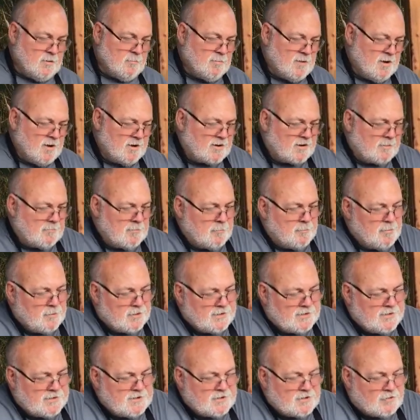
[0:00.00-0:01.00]
butter. I'm going to
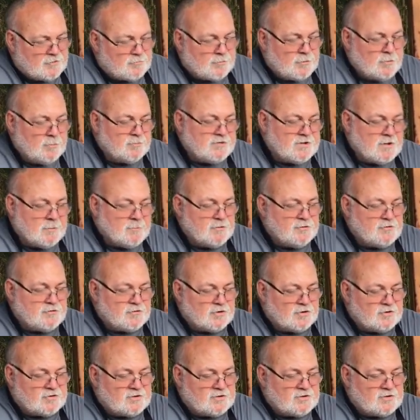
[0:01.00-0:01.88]
put it in here. It's room temperature.